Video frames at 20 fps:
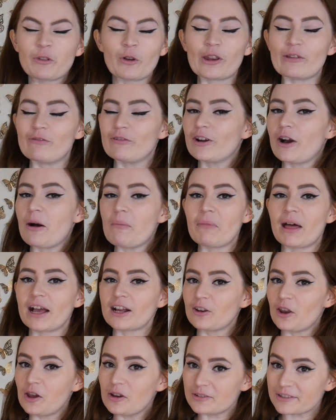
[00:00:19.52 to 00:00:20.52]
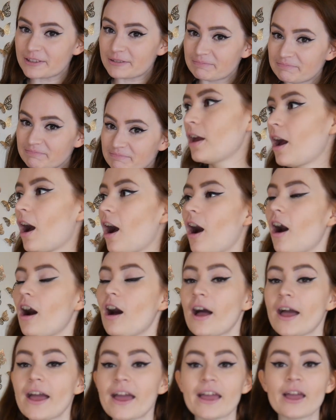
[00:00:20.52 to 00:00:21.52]
not even come that close.
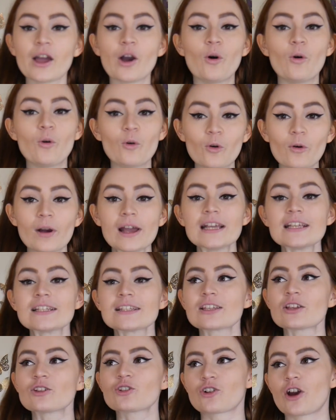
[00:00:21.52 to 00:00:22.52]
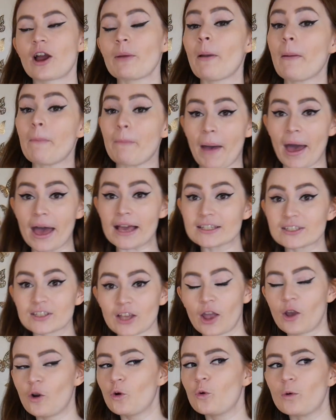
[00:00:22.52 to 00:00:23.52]
I always try my best.
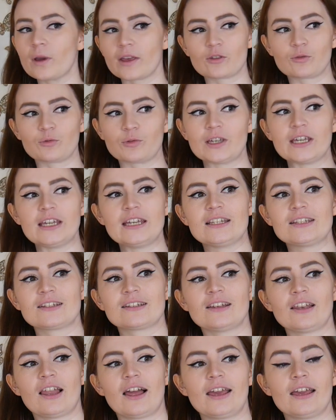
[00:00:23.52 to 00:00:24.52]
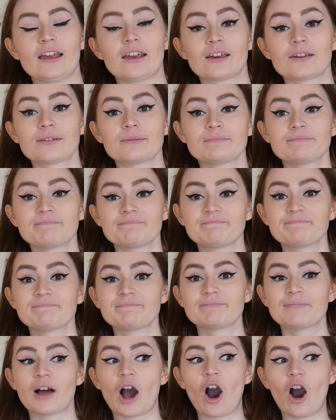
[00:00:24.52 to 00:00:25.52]
I always read like
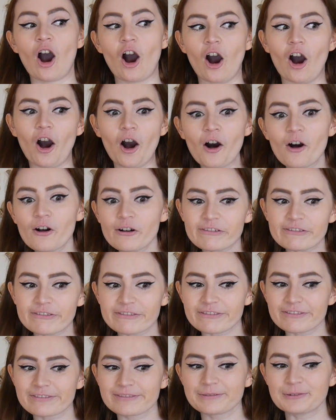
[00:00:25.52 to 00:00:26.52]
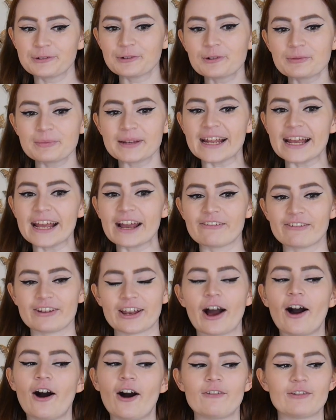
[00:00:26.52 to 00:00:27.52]
half. Normally, I feel
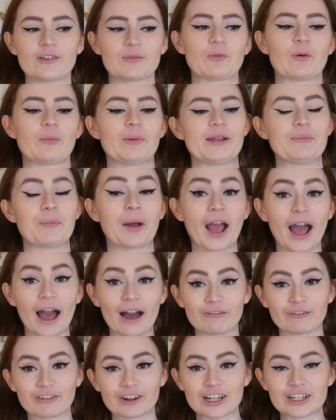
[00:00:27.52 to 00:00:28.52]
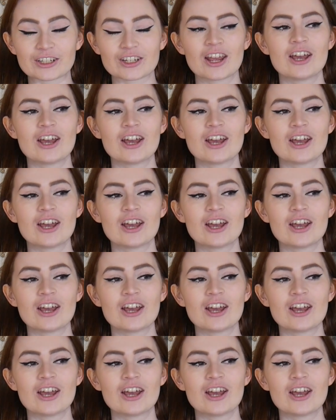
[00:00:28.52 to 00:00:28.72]
like half is probably my average.